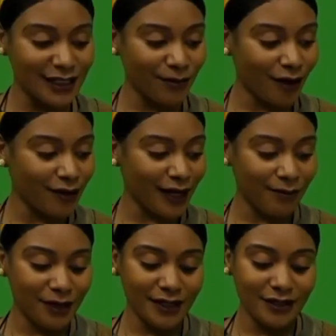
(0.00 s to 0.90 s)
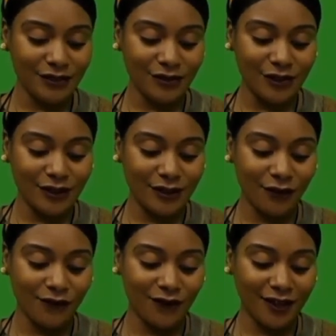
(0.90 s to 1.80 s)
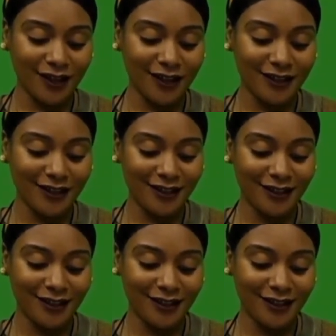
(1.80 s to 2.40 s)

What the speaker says: polka dot pieces are just so fun